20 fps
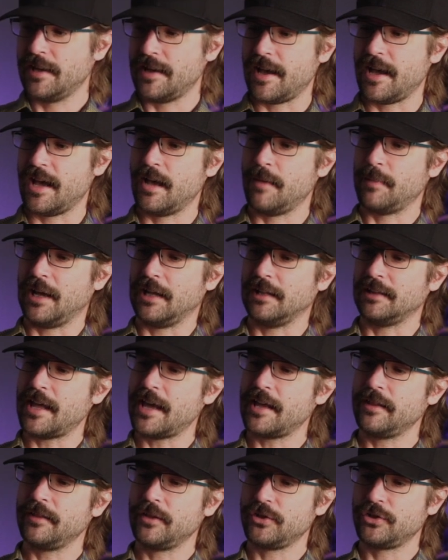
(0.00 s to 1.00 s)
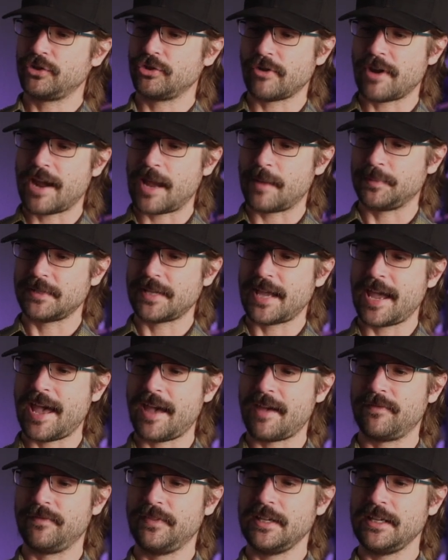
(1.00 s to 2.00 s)
A lot of the straps
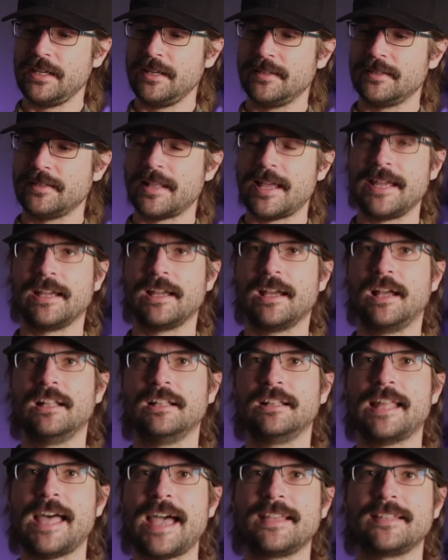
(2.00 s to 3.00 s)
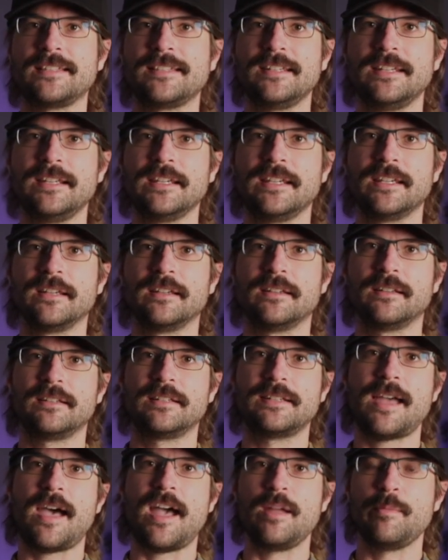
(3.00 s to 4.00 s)
have these like elastic
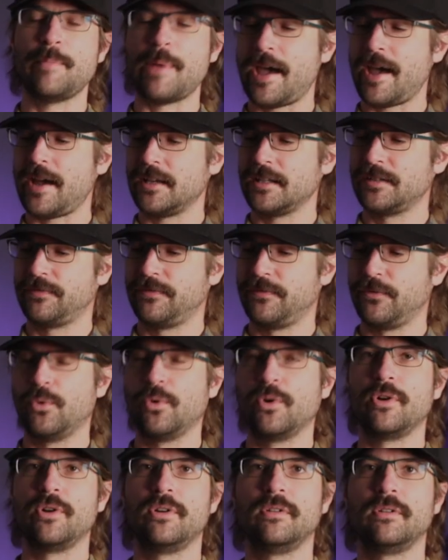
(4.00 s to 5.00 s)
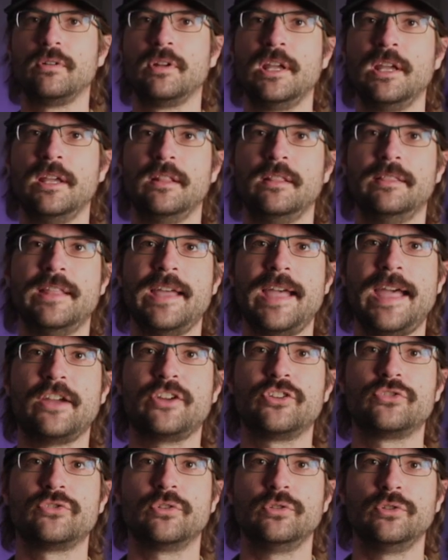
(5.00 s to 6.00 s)
tie backs for the
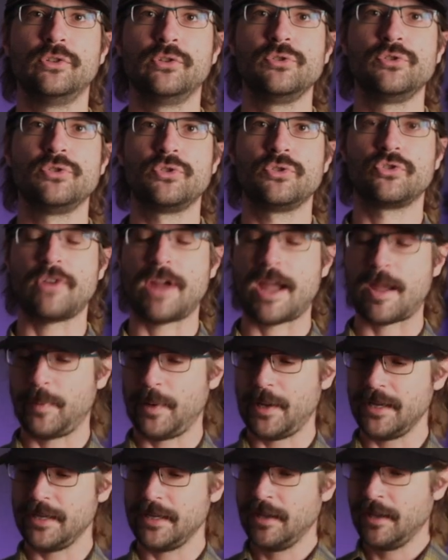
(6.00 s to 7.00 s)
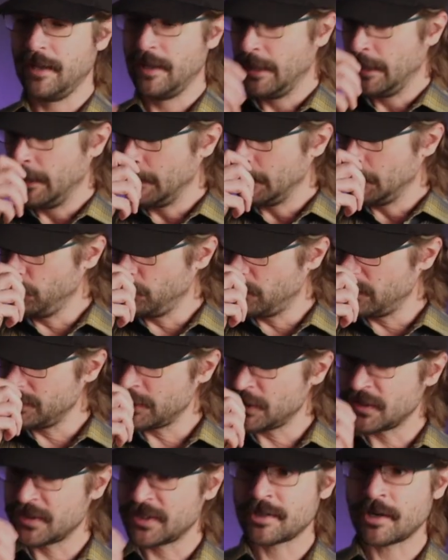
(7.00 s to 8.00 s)
extra loose strapping. You can
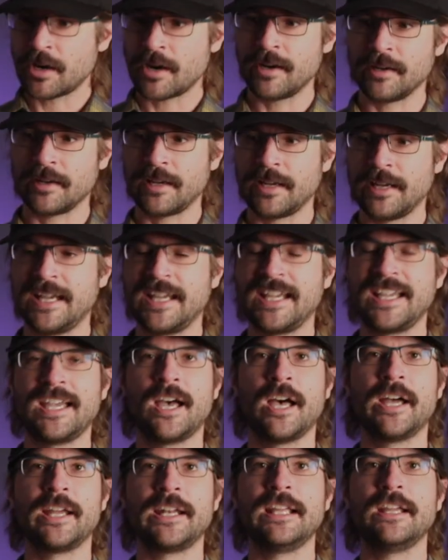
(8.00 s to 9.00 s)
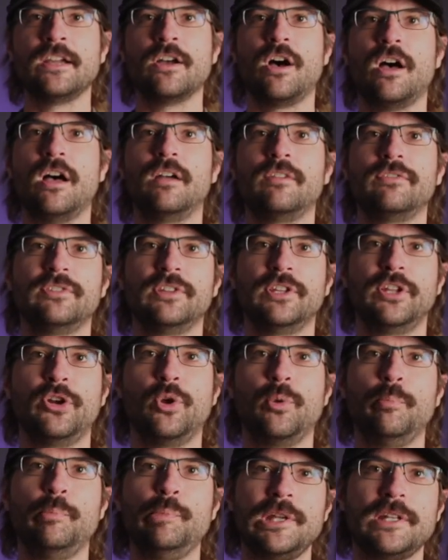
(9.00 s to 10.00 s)
just start cutting off
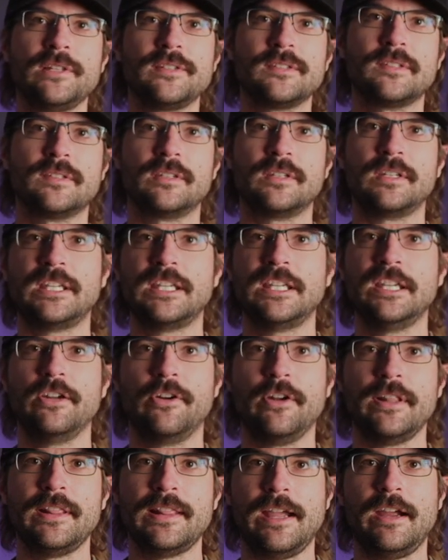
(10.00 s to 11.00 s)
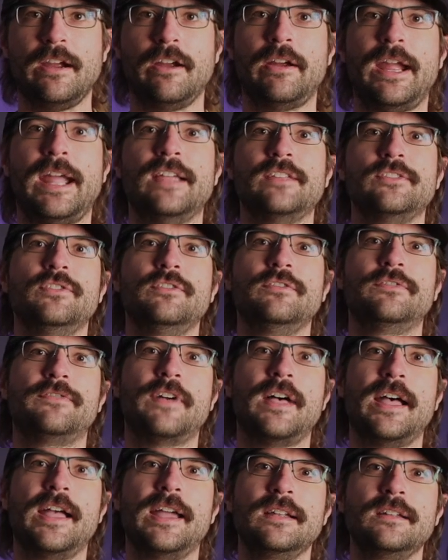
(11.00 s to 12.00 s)
little bits here and there as you
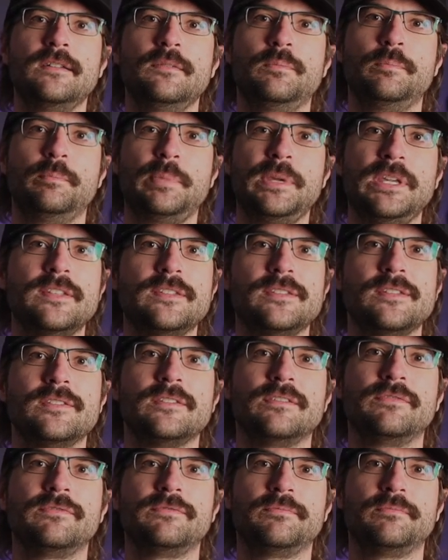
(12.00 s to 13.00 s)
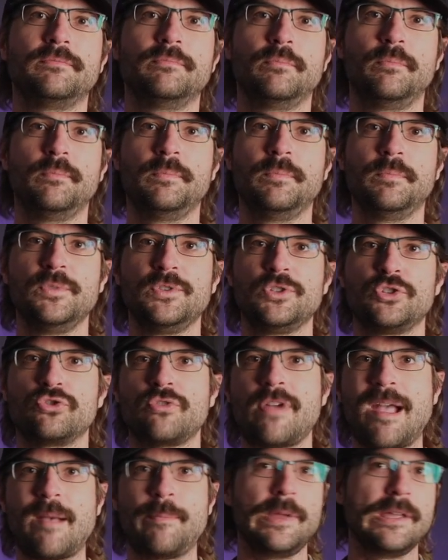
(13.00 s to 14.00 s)
find pieces of
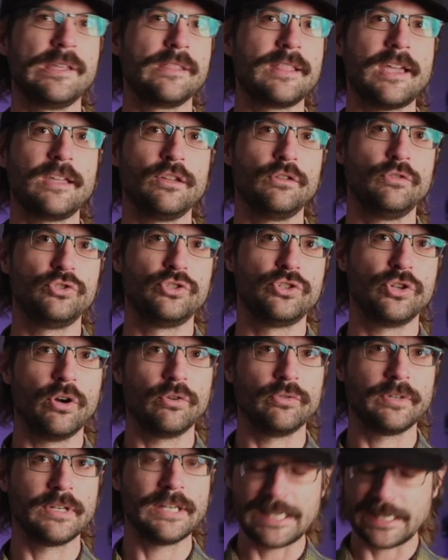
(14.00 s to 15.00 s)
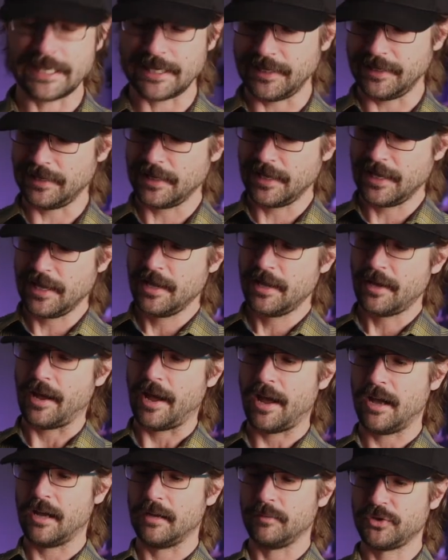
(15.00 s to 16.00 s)
strapping that you don't need.
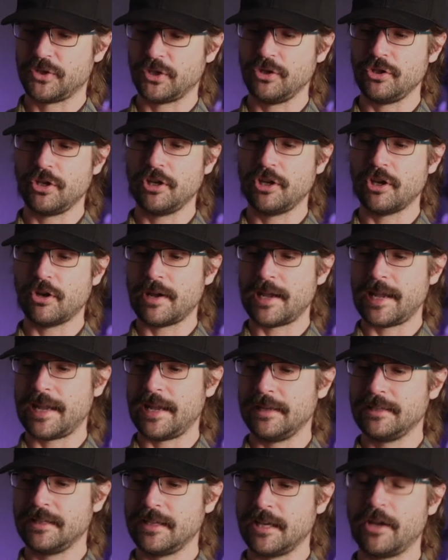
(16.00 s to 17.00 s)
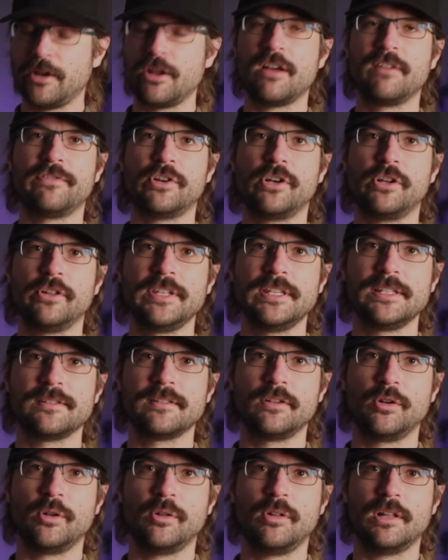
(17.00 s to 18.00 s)
So you can go ahead, cut off all these
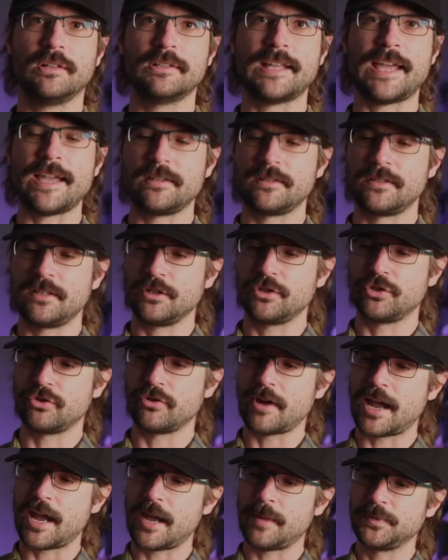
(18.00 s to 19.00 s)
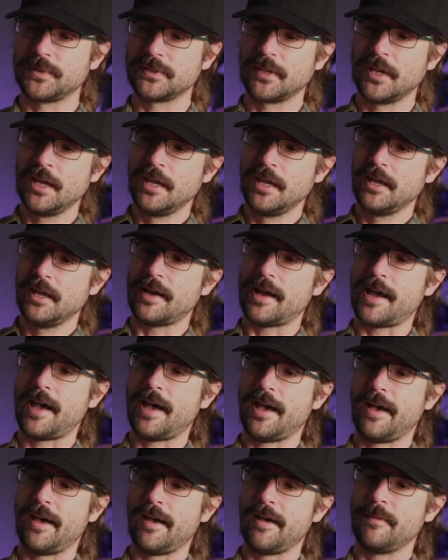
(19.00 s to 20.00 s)
little elastic straps.
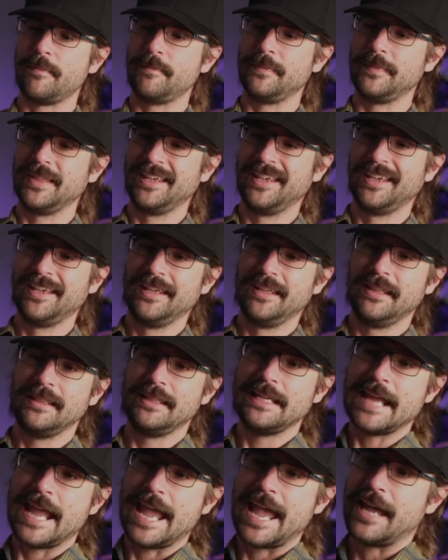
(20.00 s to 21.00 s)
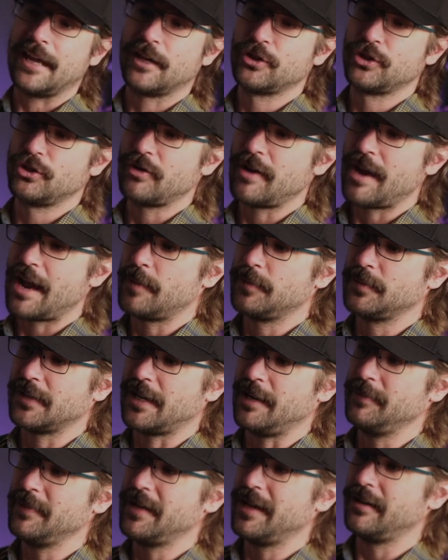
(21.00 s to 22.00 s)
The axe straps,
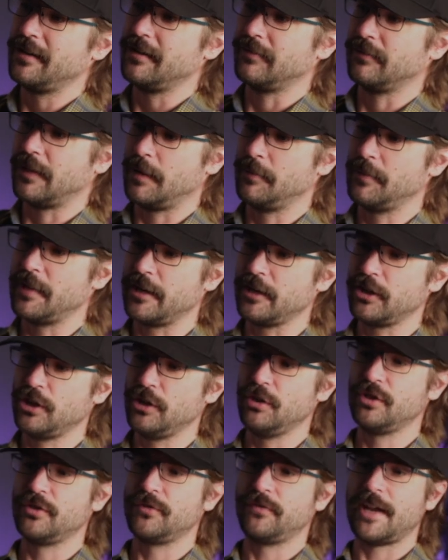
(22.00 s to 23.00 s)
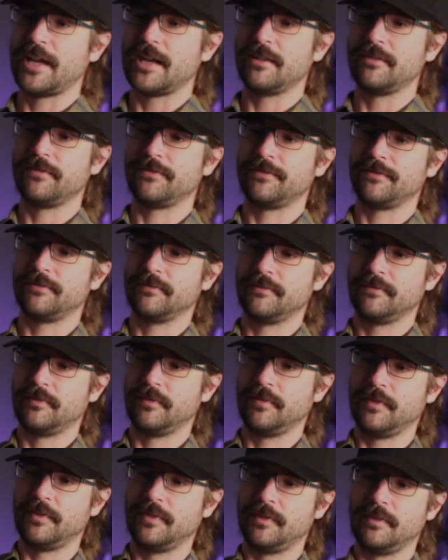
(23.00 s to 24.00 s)
I'm not a huge fan of
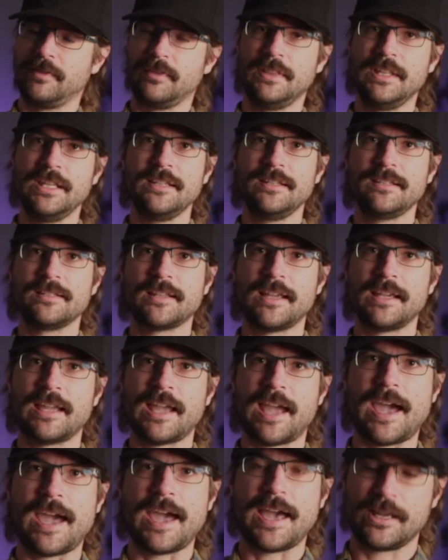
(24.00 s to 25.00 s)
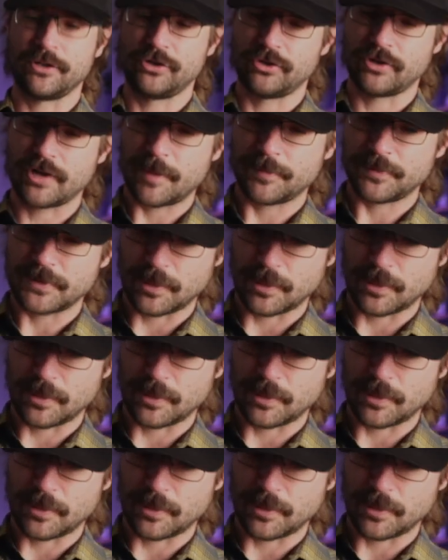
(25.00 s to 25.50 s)
these like axe straps.